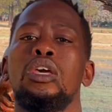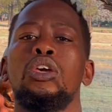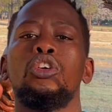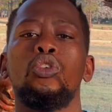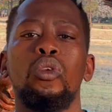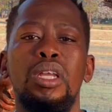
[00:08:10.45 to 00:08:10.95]

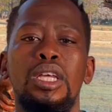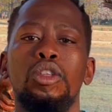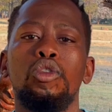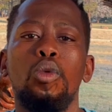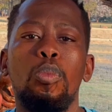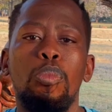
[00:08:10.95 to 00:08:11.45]
You need
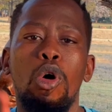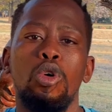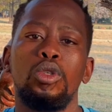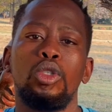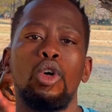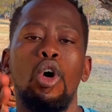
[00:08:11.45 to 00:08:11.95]
to
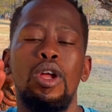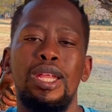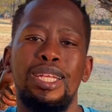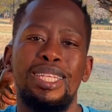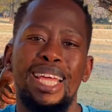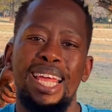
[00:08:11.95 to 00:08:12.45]
post on a
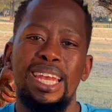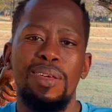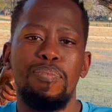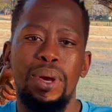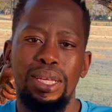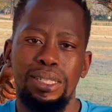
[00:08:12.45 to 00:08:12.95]
daily
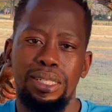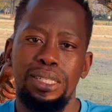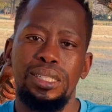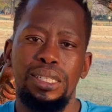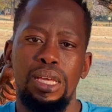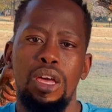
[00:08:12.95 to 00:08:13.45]

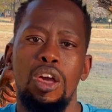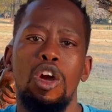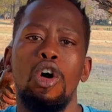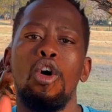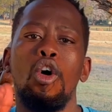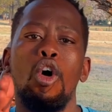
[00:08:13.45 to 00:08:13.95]
basis
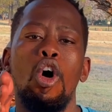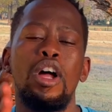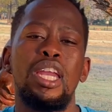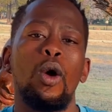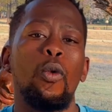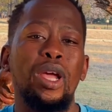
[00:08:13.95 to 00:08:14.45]
or on
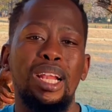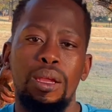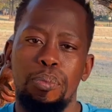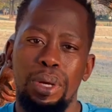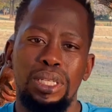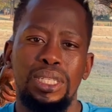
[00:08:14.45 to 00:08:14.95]
a weekly
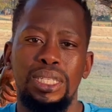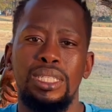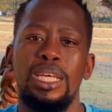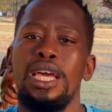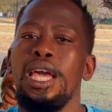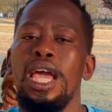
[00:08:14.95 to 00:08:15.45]
basis.
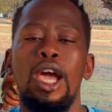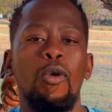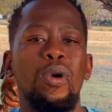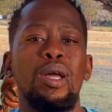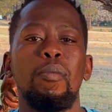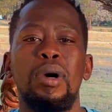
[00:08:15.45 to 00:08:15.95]
A
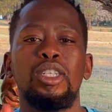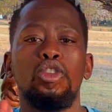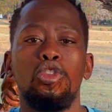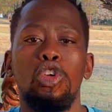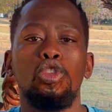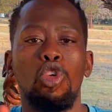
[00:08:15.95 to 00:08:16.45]
week must
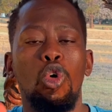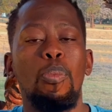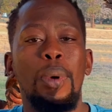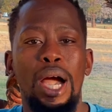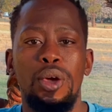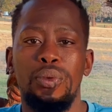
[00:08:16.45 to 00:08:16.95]
not go
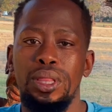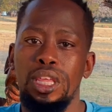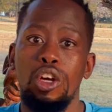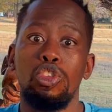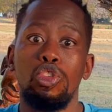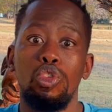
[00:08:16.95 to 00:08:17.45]
by
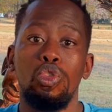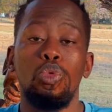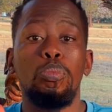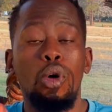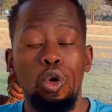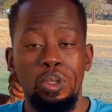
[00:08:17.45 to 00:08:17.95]
without you
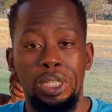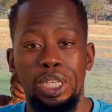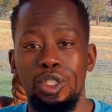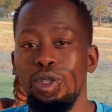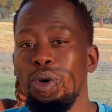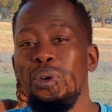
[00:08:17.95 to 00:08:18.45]
posting.
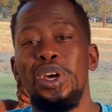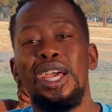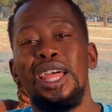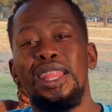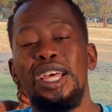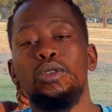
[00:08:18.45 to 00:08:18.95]
So
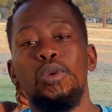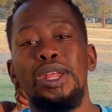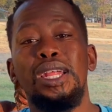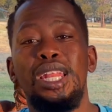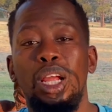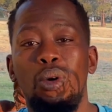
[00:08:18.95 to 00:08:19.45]
that's what
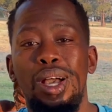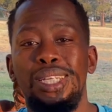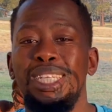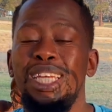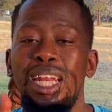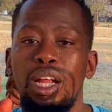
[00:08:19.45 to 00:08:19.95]
it requires.
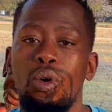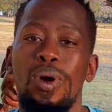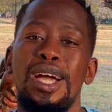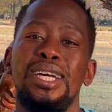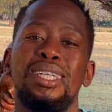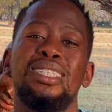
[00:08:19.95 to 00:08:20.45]
It
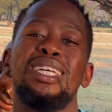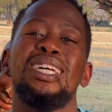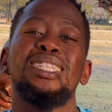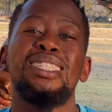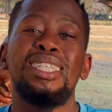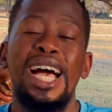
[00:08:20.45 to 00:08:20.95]
requires
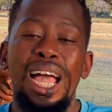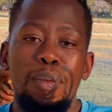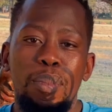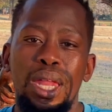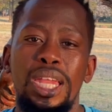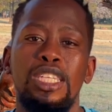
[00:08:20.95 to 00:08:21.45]
time
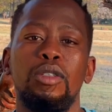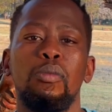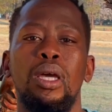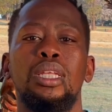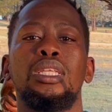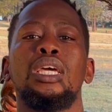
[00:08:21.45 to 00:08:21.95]

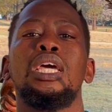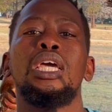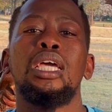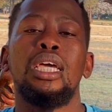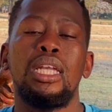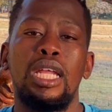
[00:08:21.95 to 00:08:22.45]
management.
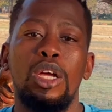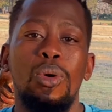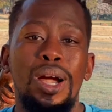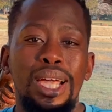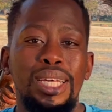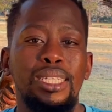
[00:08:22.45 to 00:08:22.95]
It
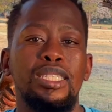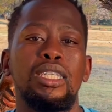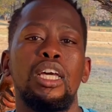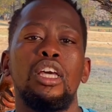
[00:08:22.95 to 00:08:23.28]
requires